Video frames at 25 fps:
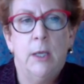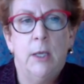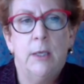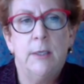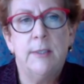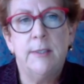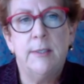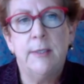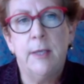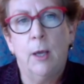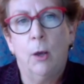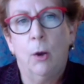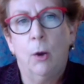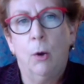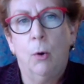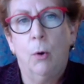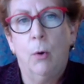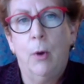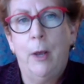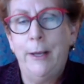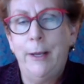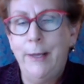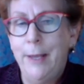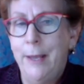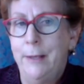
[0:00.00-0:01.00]

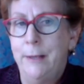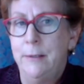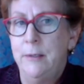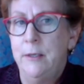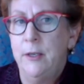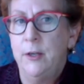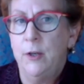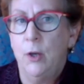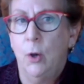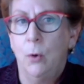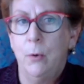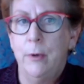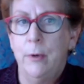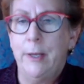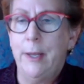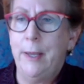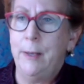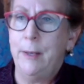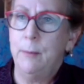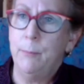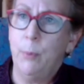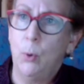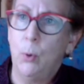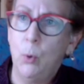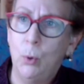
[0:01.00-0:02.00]
So again, you don't
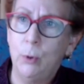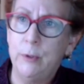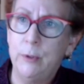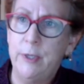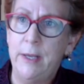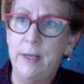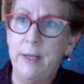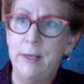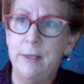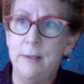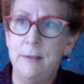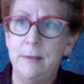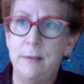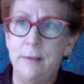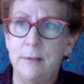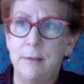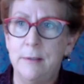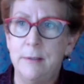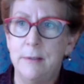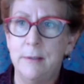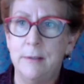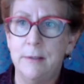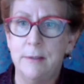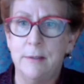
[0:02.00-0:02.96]
get pulled in